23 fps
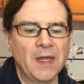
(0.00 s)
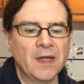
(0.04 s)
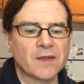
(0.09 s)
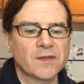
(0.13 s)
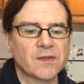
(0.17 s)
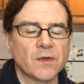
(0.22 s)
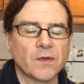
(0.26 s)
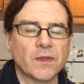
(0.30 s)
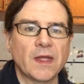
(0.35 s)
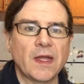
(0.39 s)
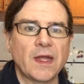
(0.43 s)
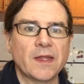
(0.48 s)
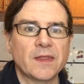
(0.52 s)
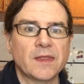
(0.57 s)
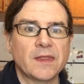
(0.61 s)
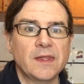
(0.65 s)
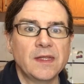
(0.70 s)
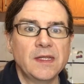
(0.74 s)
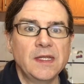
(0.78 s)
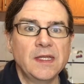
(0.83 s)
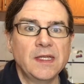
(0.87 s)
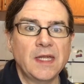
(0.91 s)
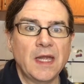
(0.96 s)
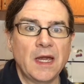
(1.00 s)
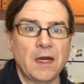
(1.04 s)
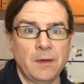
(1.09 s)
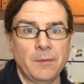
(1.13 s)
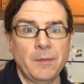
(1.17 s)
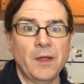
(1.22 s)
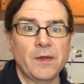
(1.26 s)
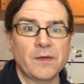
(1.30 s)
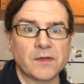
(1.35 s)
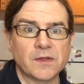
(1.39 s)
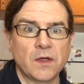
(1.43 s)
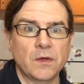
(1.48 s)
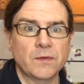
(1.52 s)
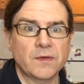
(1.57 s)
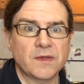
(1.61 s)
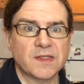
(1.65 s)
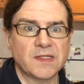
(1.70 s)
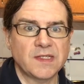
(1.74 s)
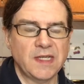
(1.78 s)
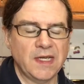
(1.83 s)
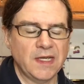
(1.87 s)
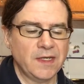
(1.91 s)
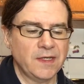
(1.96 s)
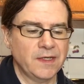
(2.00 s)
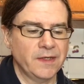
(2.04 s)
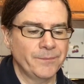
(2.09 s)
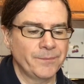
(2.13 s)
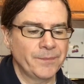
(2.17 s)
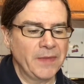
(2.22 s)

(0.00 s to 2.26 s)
so that the caramels don't stick.